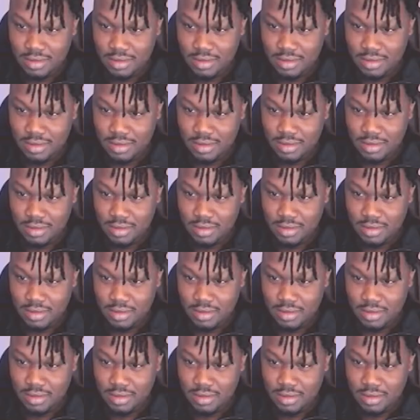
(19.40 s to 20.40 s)

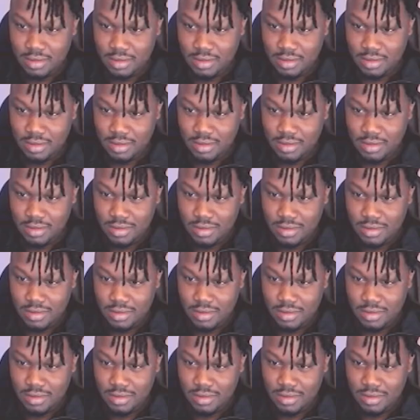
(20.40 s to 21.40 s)

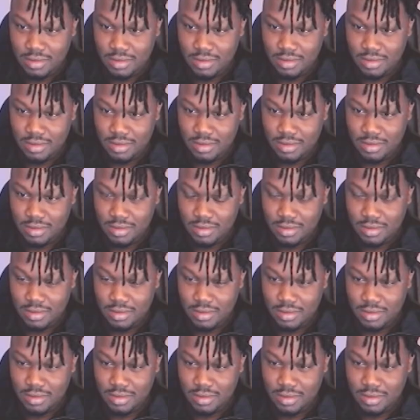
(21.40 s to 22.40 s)

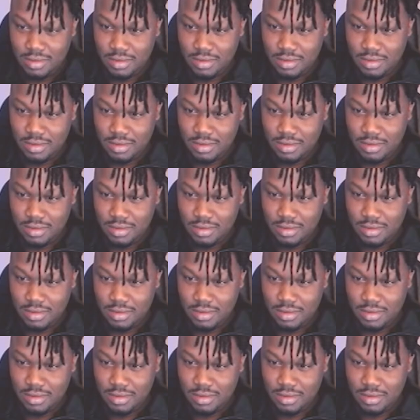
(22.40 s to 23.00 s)
No words are spoken by the person on screen.